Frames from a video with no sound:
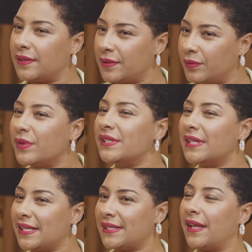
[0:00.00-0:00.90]
The reason
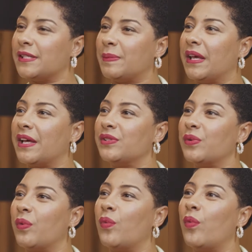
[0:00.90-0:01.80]
I say that is because
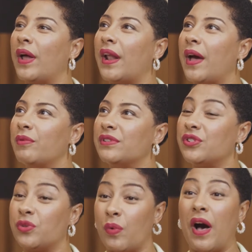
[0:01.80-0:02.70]
when I was
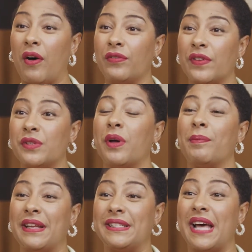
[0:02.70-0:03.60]
12 is when
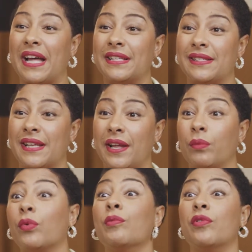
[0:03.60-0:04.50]
my dad said,
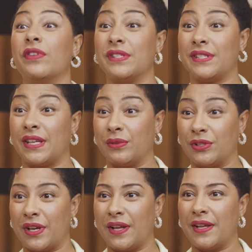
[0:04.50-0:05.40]
we're moving to St.
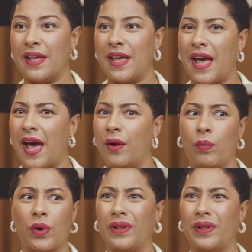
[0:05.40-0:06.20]
Lucia. And we were